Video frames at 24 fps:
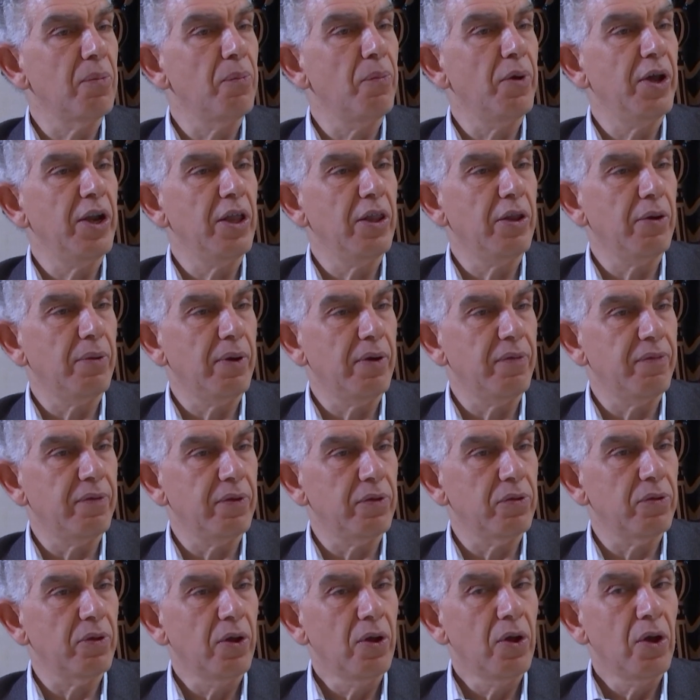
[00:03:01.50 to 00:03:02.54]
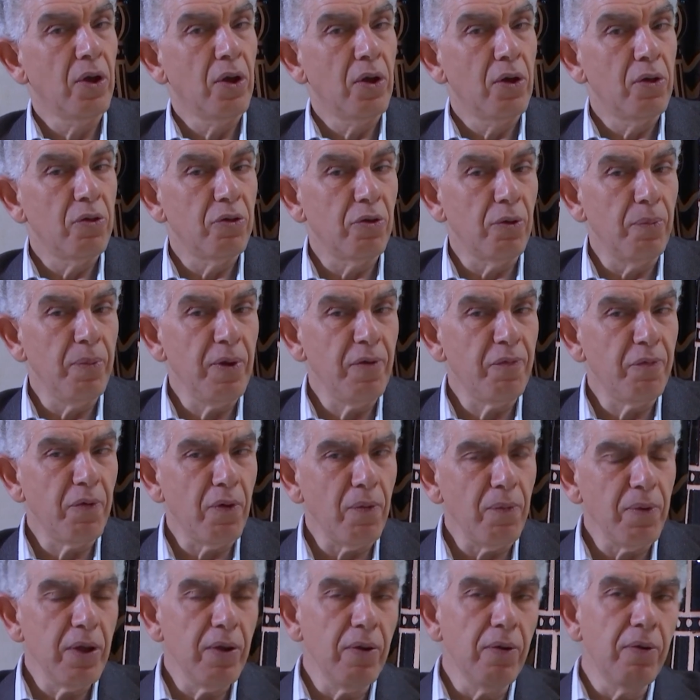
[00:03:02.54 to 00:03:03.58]
Monetary Fund. So
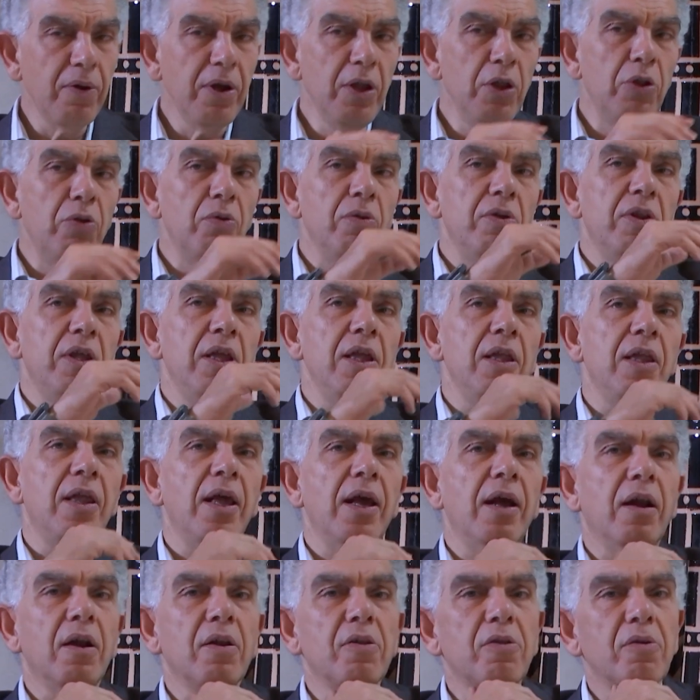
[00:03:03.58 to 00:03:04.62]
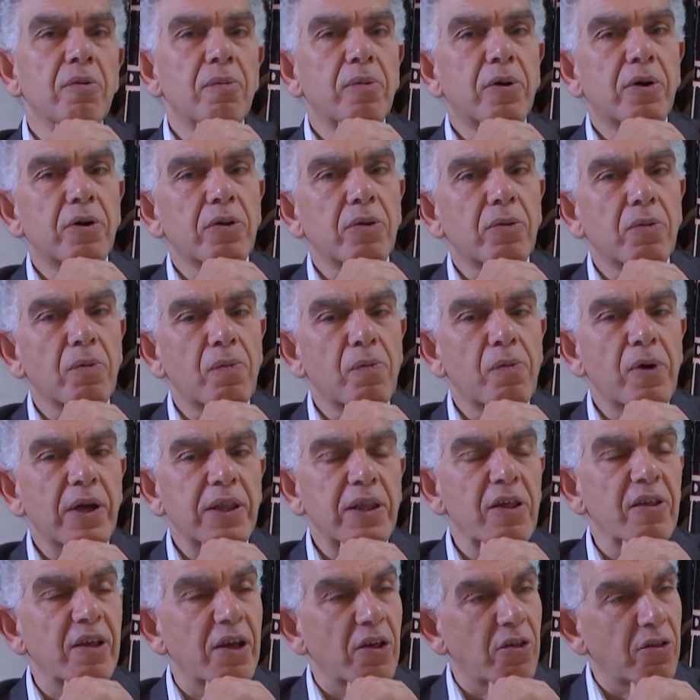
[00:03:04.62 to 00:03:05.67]
before we go into details about
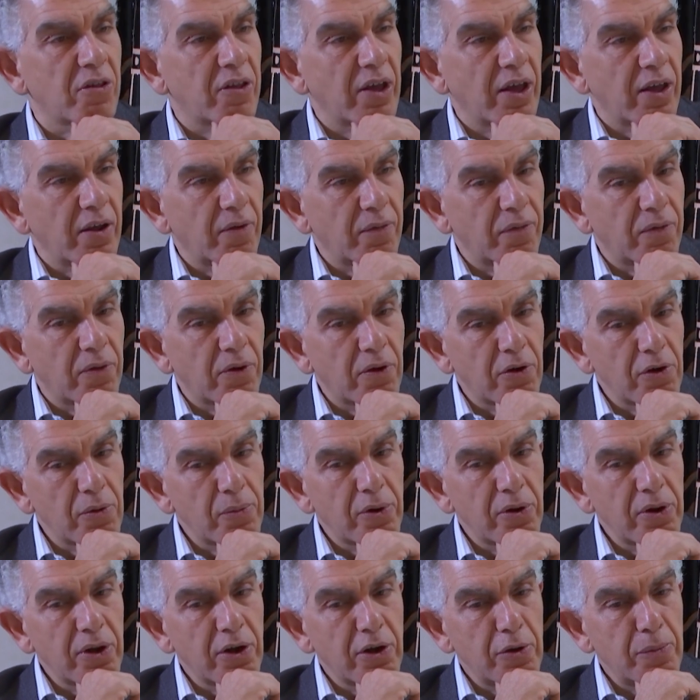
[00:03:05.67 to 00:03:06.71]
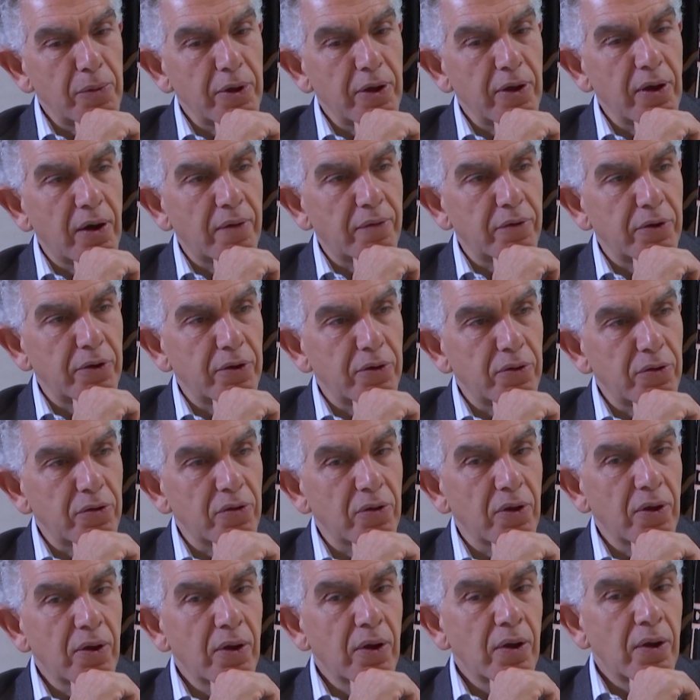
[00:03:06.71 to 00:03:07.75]
what is at stake for global economic
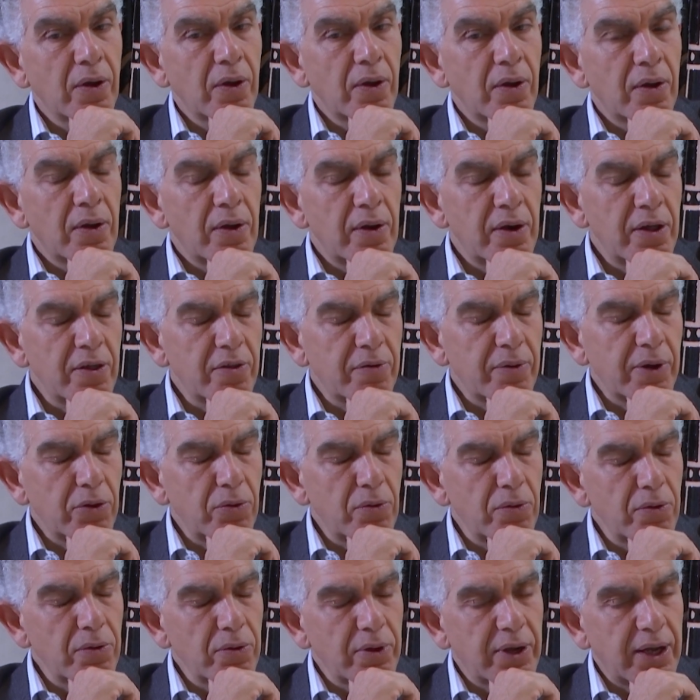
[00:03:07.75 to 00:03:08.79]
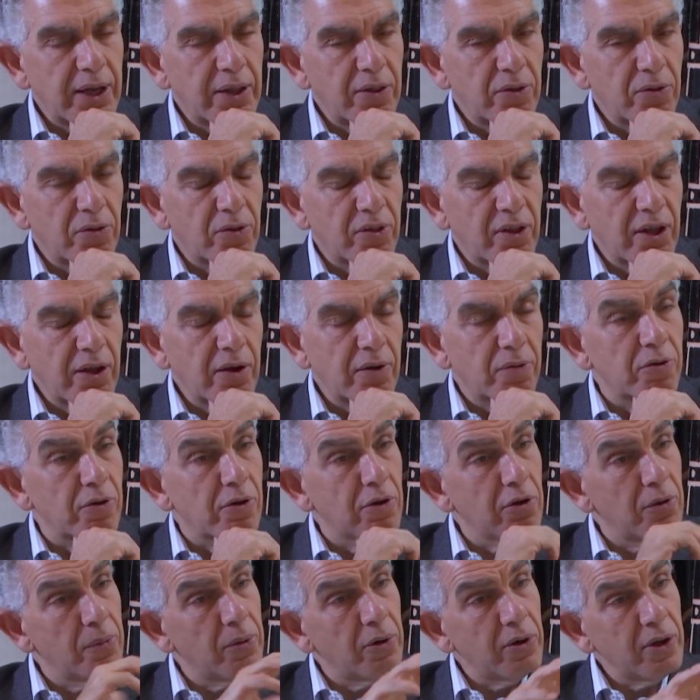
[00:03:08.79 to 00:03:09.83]
governance, let's try to look at the state of the
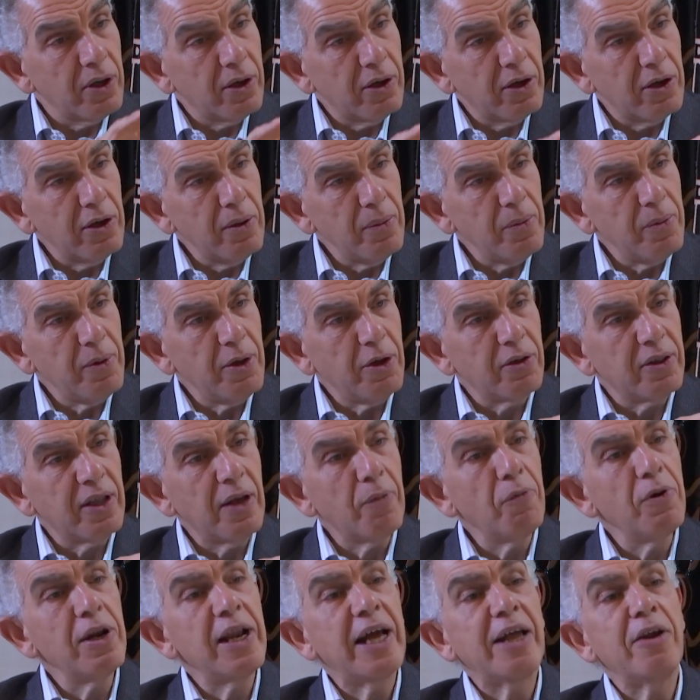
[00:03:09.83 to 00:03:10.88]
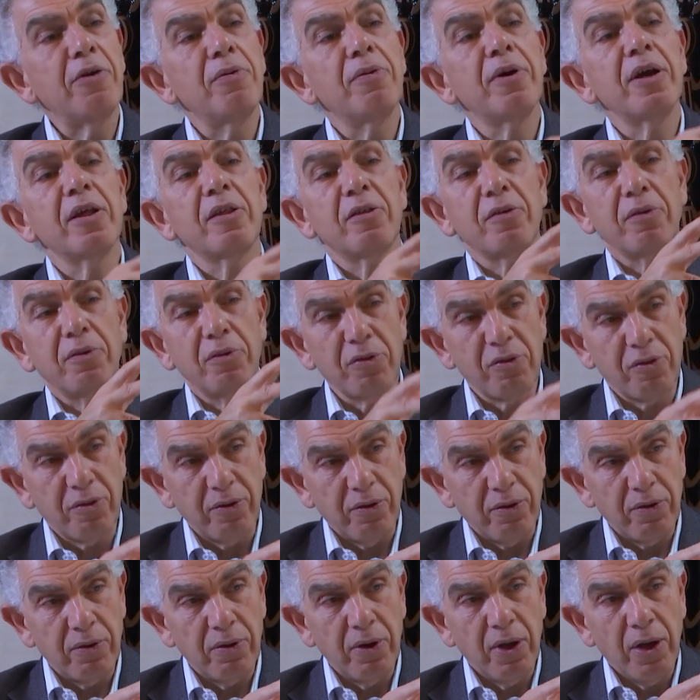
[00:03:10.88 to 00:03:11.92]
global economy, because that will address
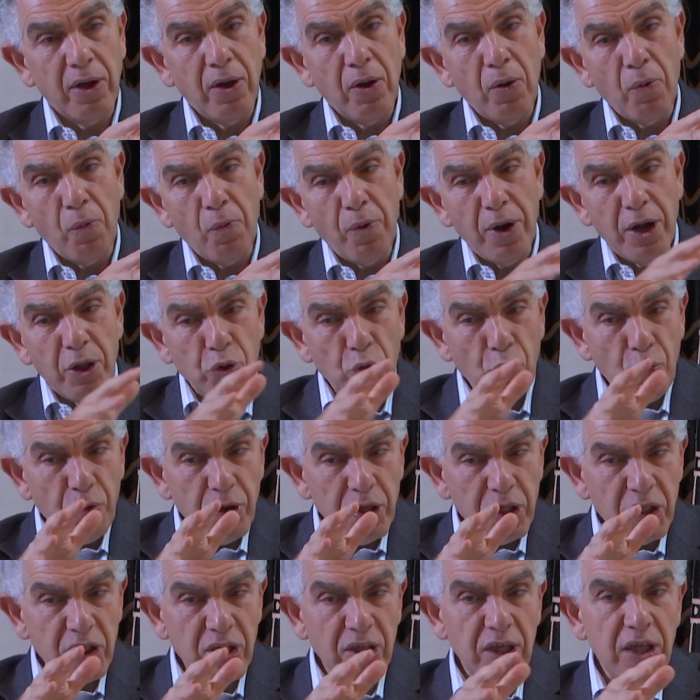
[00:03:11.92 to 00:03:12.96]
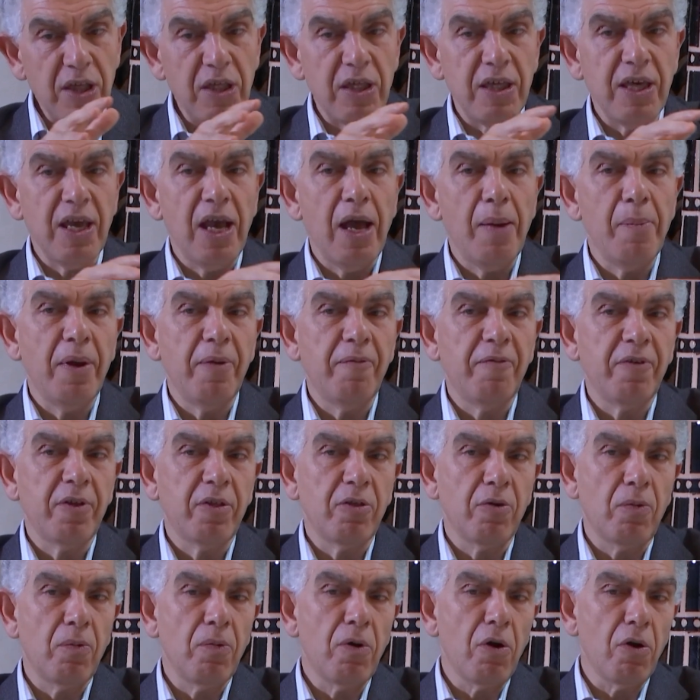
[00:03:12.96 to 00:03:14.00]
also where do we see the IMF and
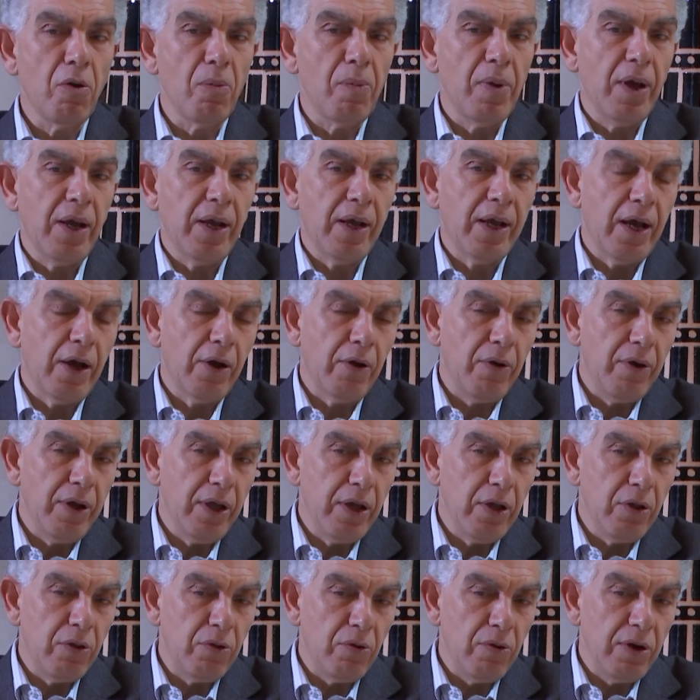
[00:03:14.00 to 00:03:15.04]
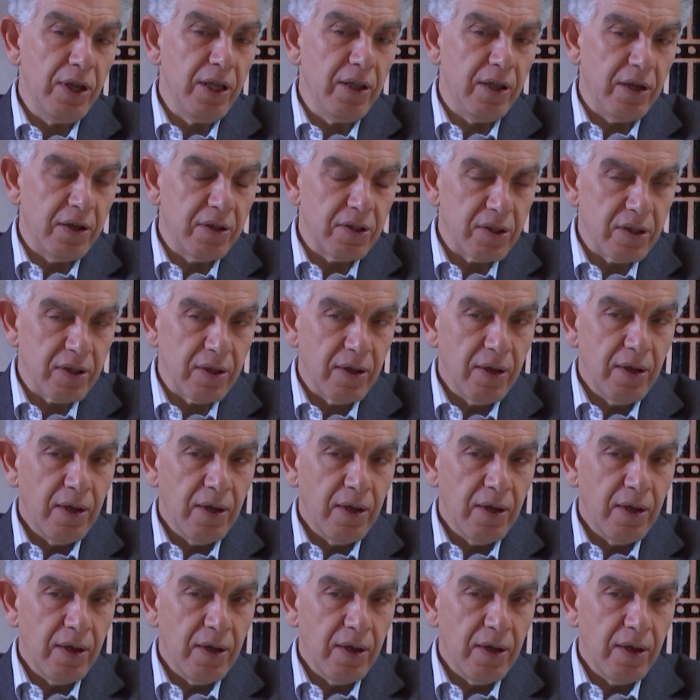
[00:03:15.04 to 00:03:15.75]
the World Bank are going to lead us.